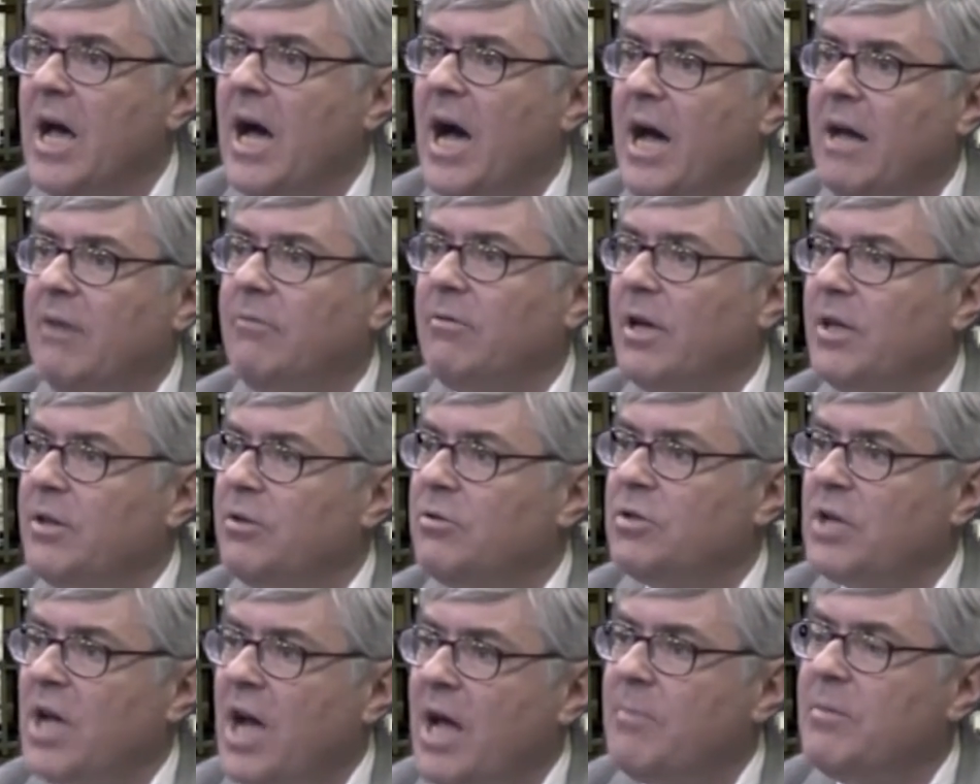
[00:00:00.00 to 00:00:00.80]
I'd
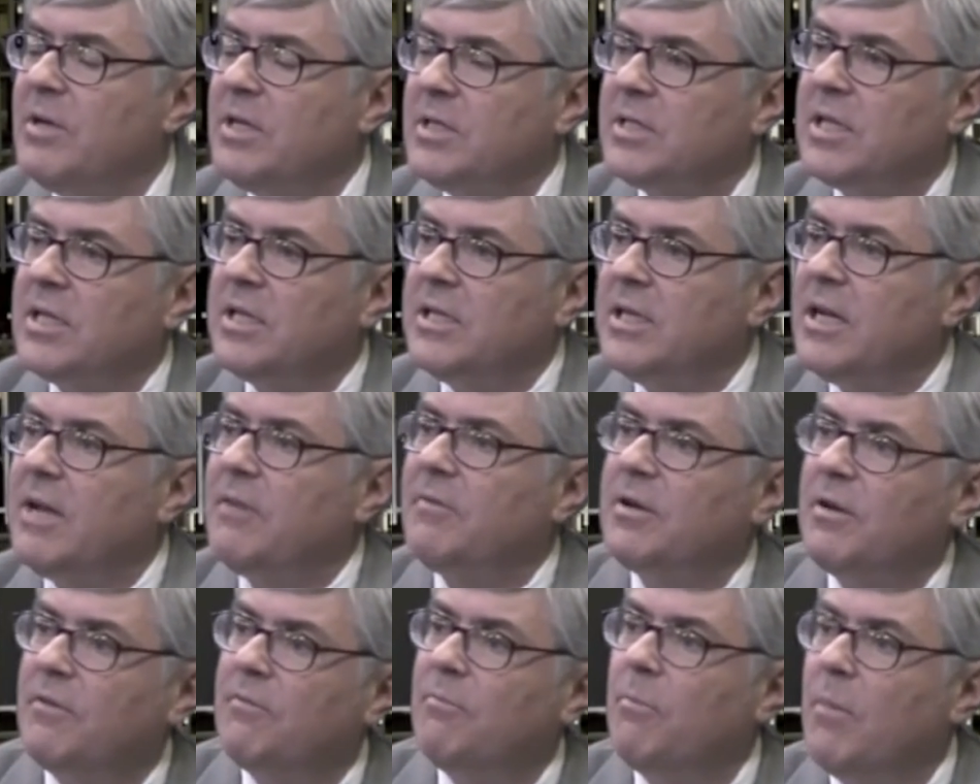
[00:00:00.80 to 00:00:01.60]
rather die because I didn't
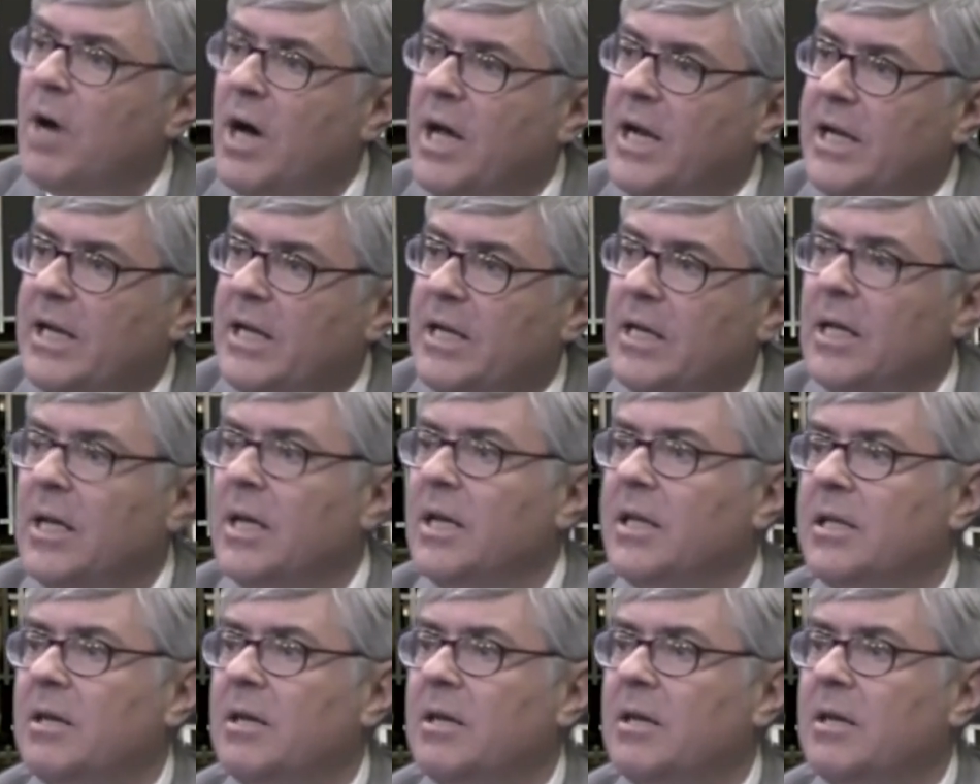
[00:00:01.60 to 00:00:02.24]
have enough money